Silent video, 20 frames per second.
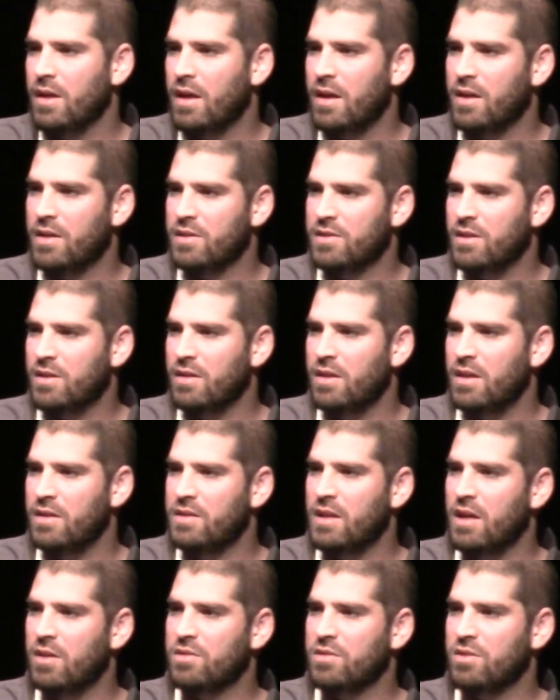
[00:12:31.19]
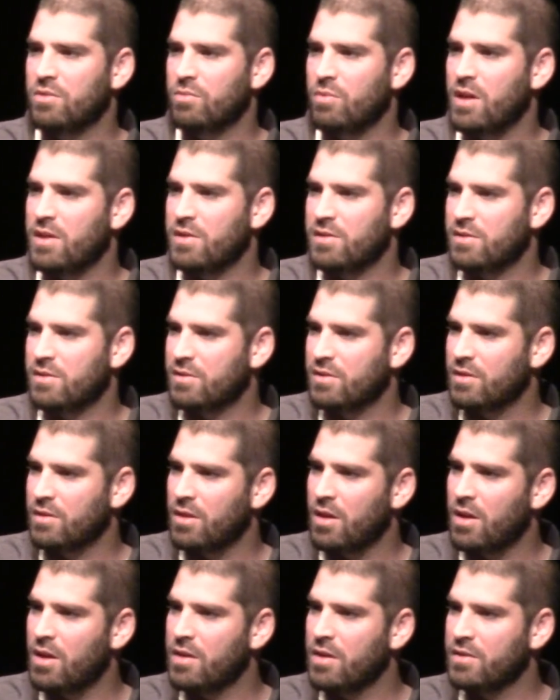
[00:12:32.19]
And as they laid down to rest, it's a
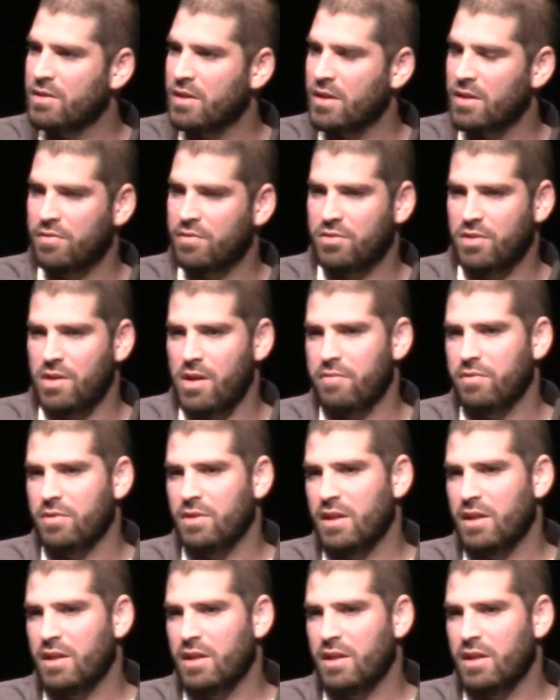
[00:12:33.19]
long day of travel.